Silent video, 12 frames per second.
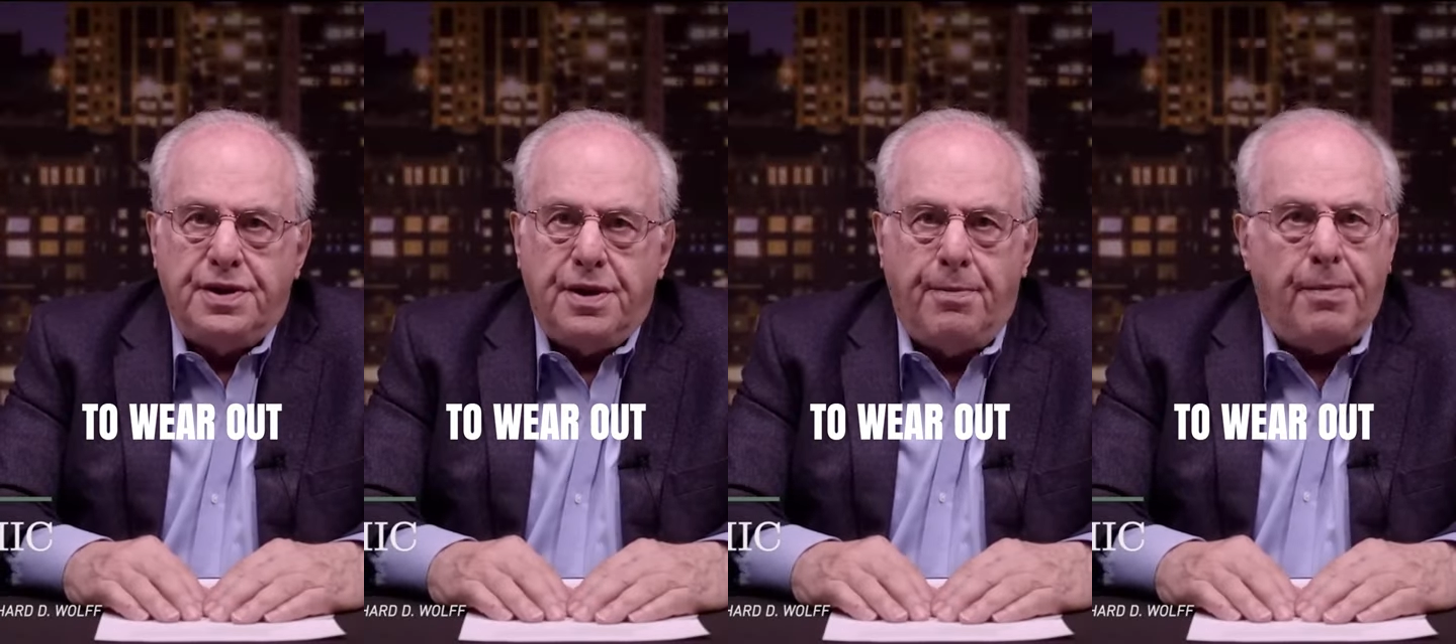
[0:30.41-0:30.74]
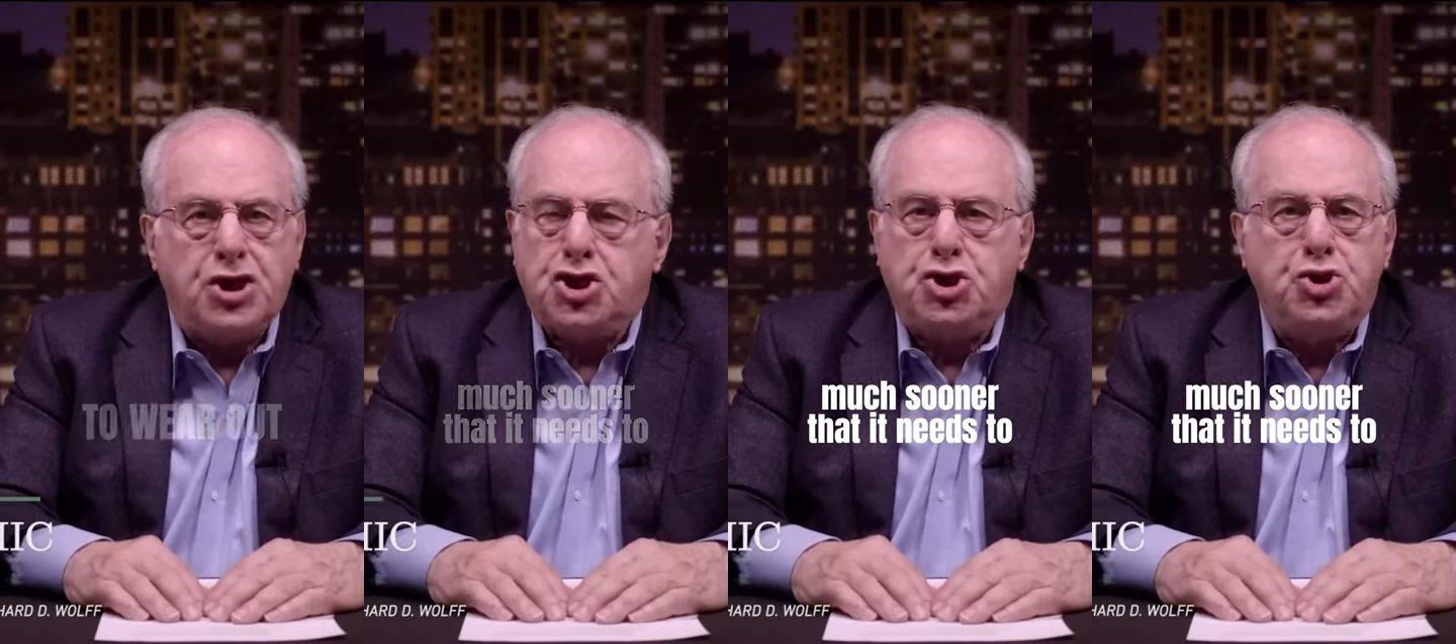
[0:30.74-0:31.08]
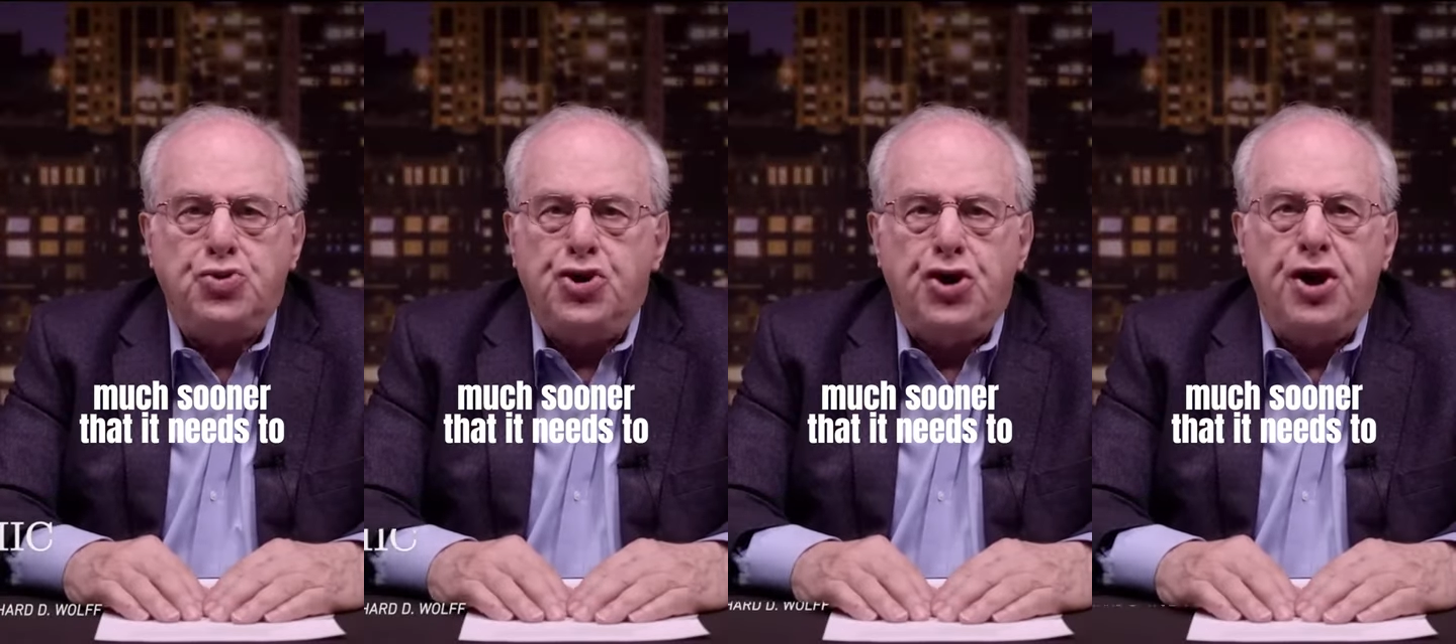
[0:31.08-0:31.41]
much
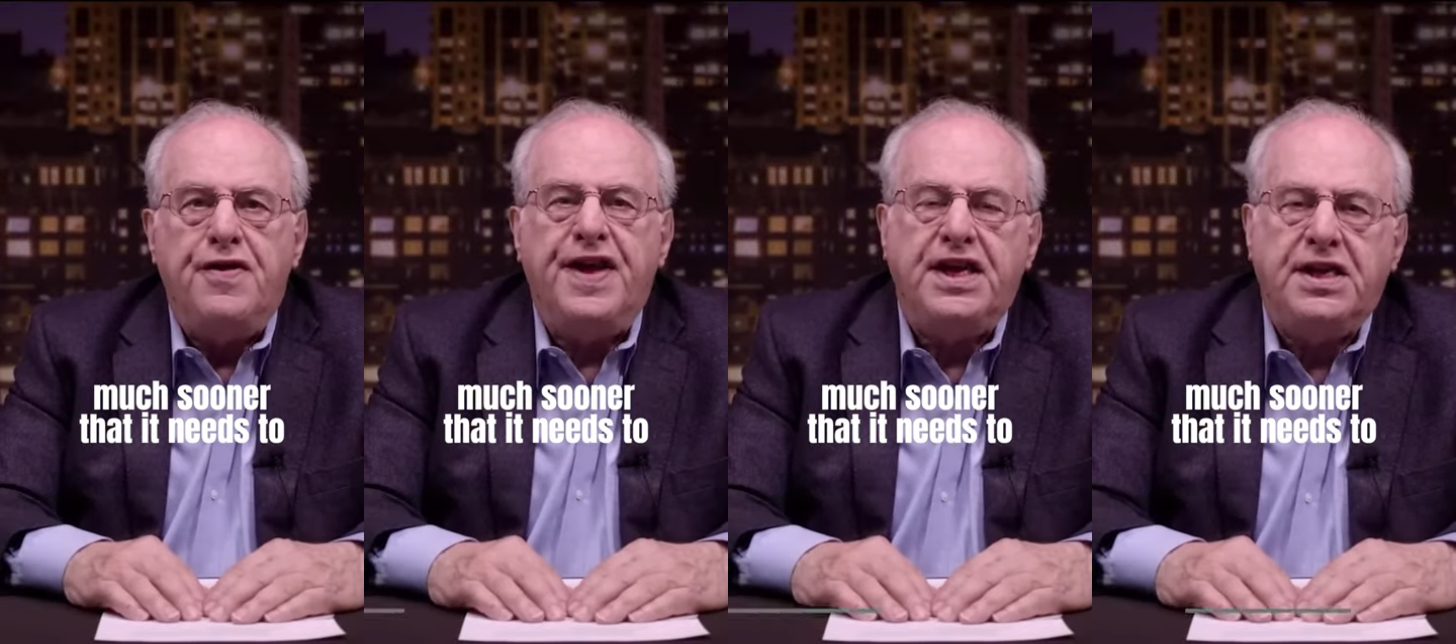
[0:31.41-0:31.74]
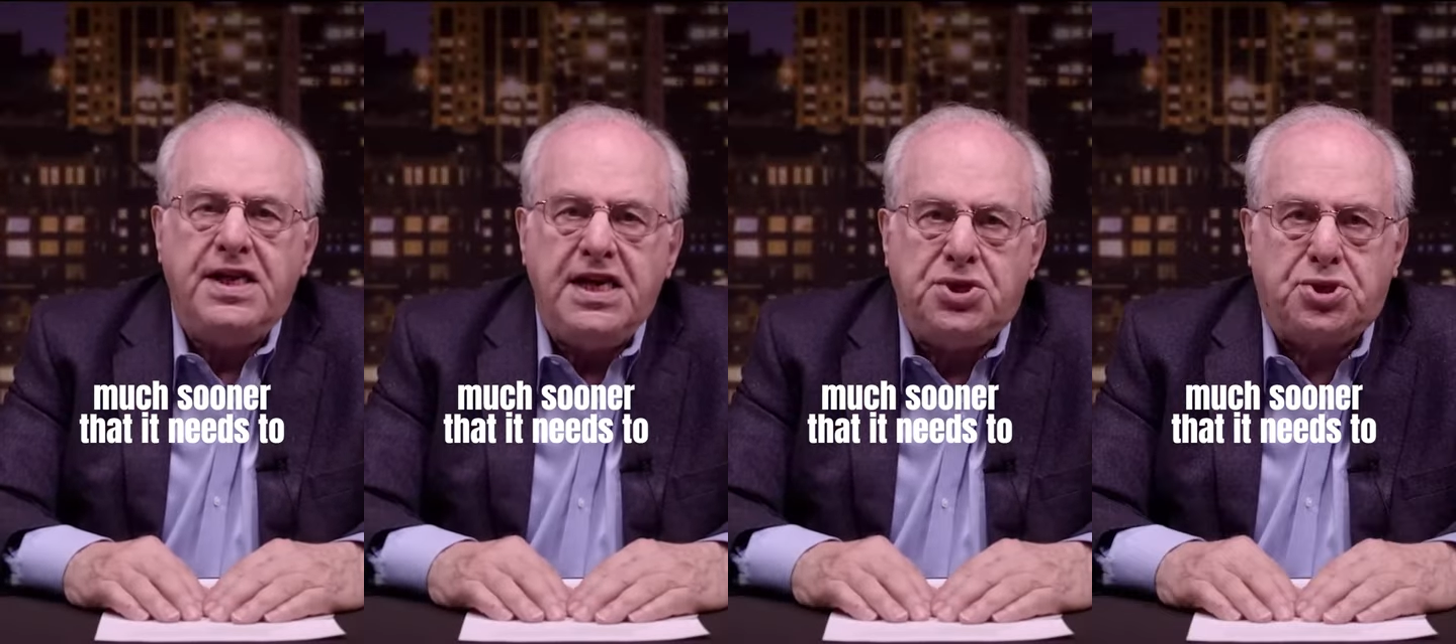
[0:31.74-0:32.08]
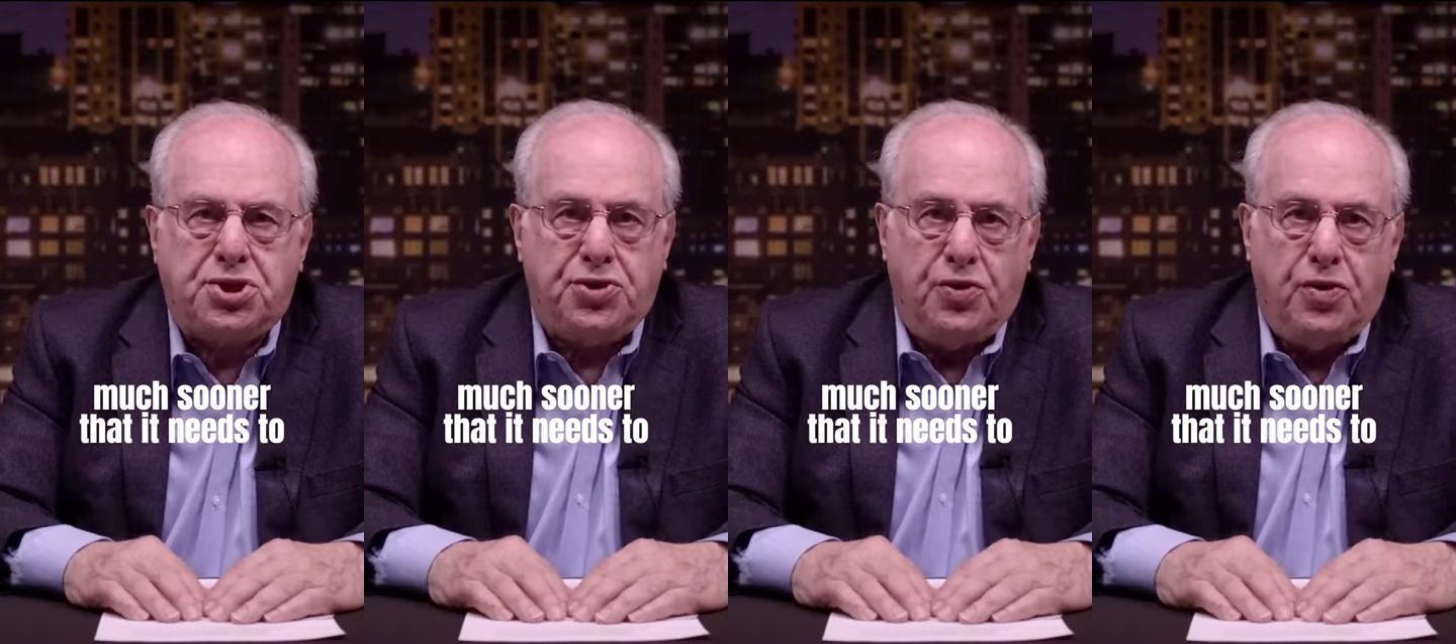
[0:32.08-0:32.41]
sooner than it needs
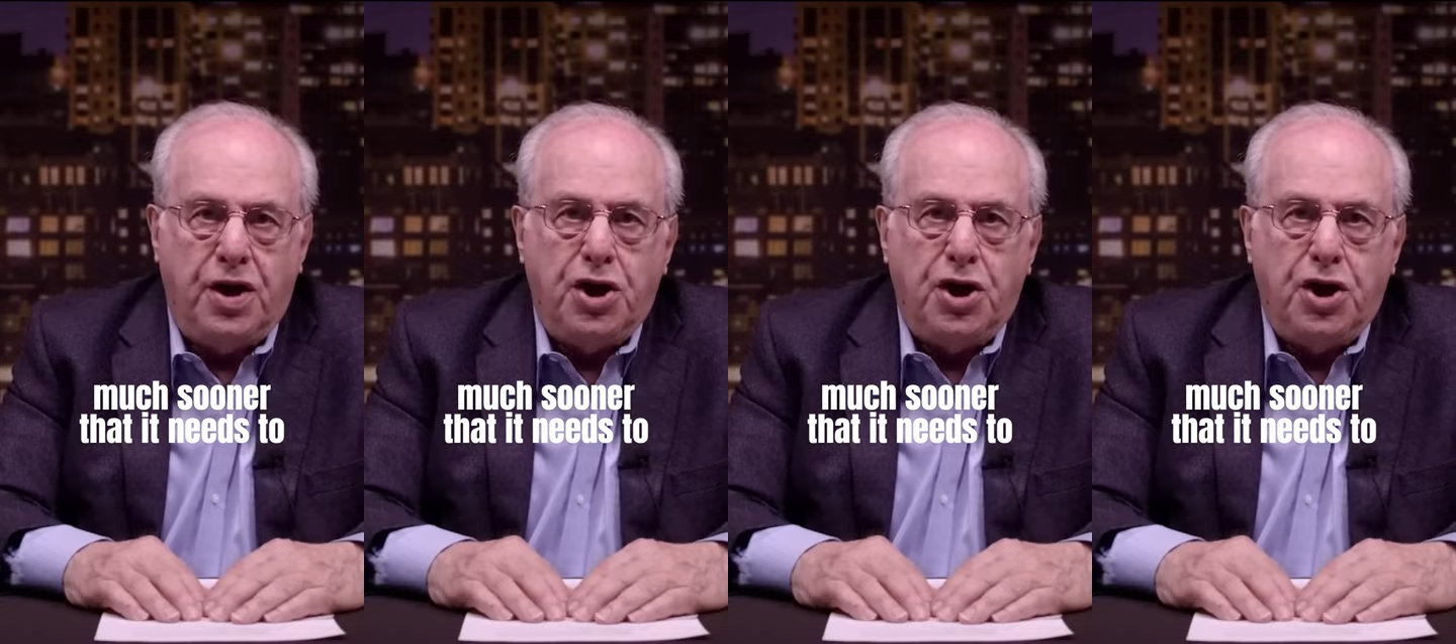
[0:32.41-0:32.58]
to.